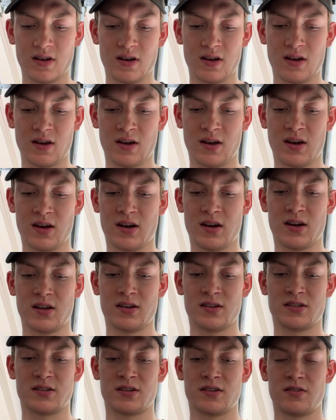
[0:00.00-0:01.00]

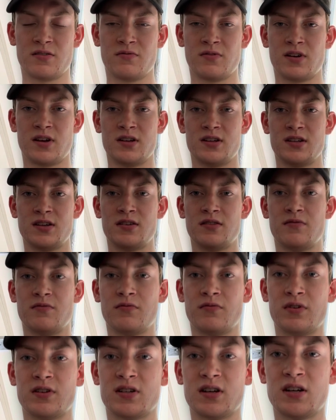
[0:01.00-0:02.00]
and what I did
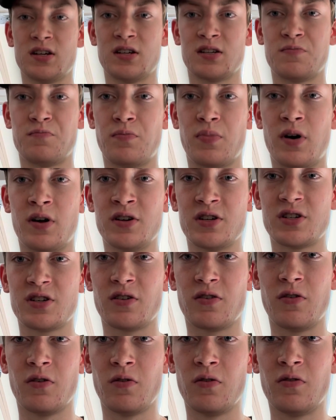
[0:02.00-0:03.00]
was I just punched
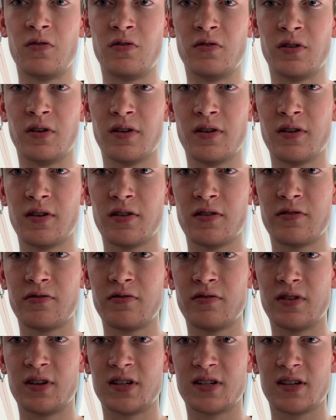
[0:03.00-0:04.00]
a hole
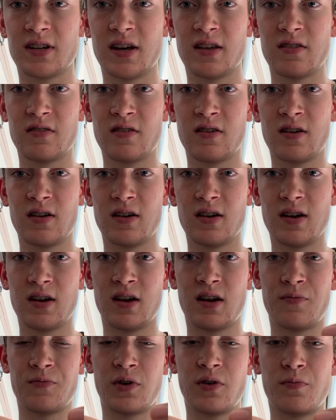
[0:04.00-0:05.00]
through this leather,
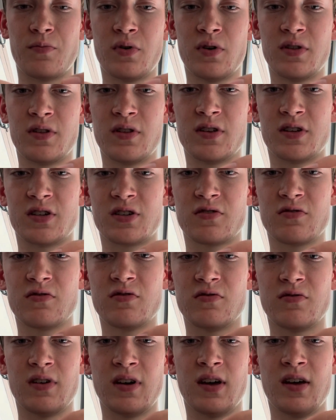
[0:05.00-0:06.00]
and I'm going to put the
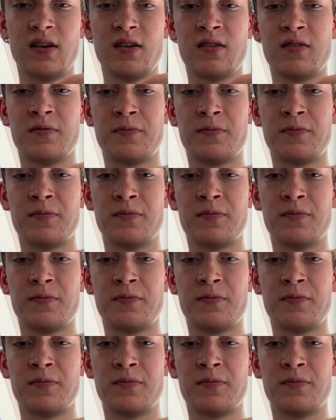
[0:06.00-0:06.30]
screw in